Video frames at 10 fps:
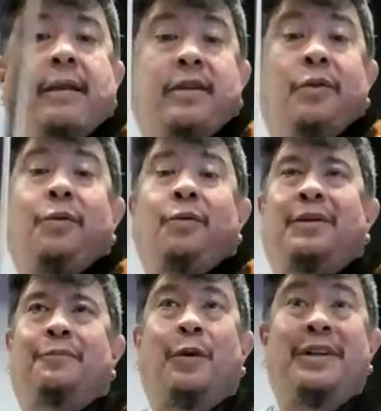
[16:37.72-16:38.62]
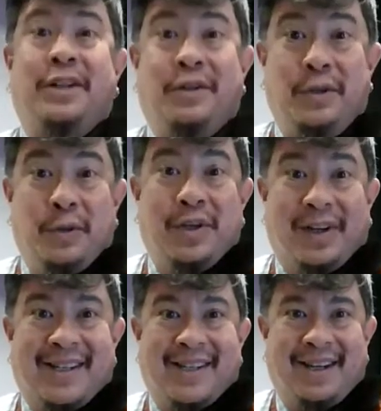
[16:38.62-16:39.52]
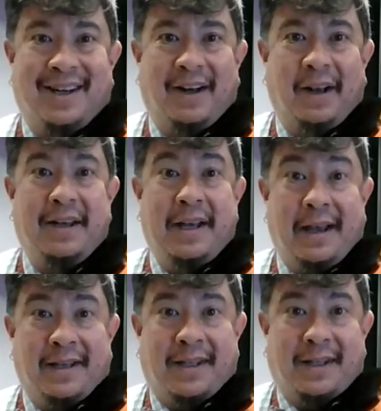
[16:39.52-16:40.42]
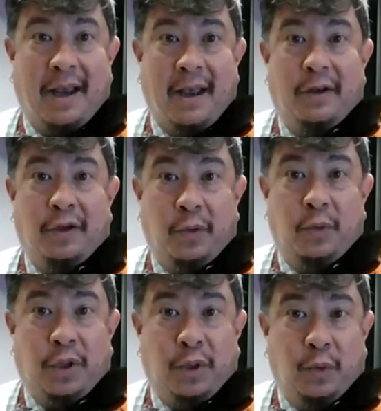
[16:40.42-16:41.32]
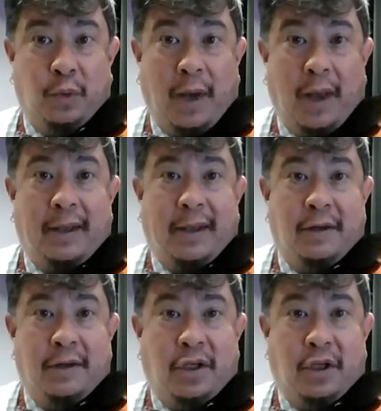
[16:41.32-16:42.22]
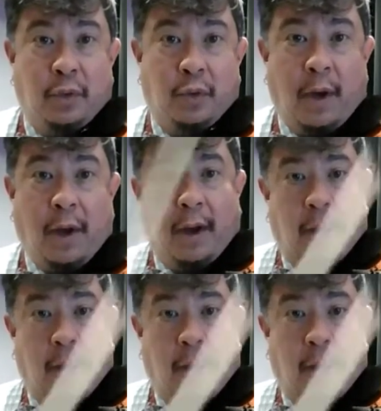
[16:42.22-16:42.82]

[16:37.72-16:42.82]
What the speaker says: So what did you just see? Yes, you too can do